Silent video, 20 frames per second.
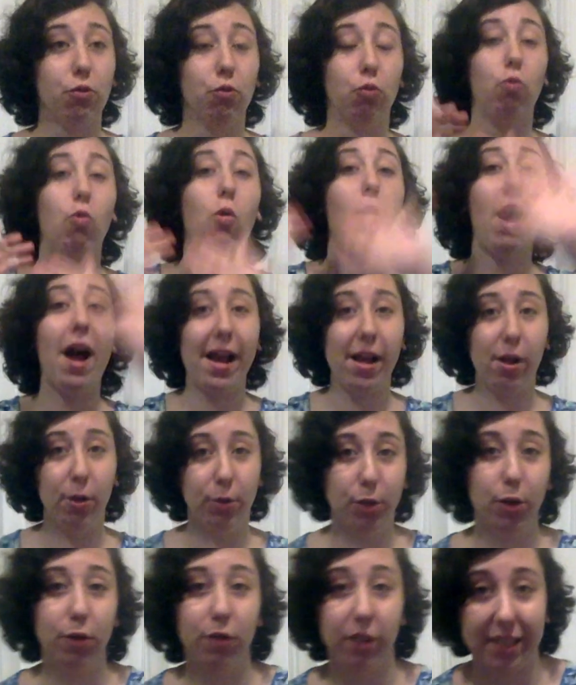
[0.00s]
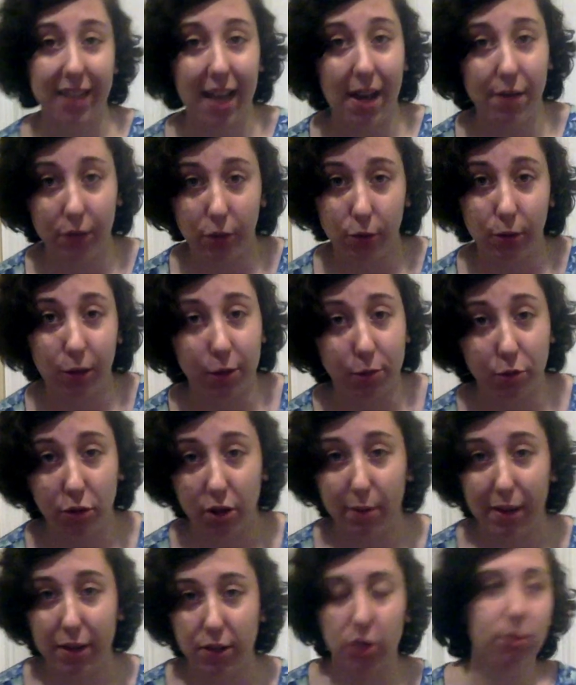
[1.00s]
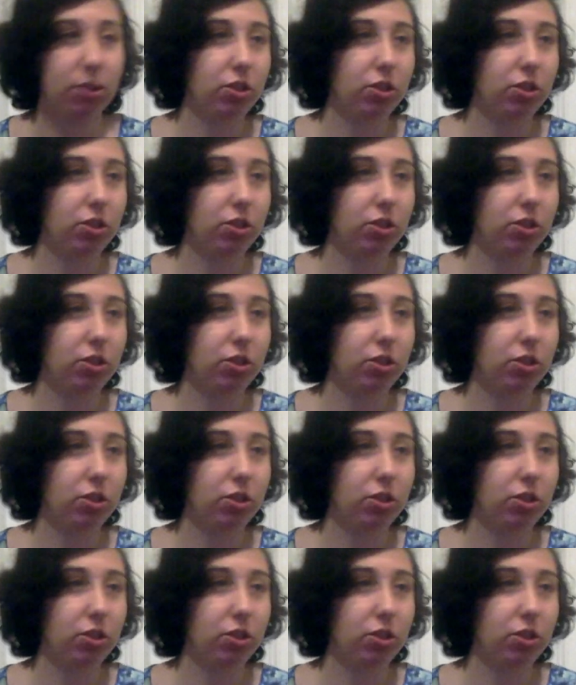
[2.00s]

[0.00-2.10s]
wild over Gavin Creel's portamento,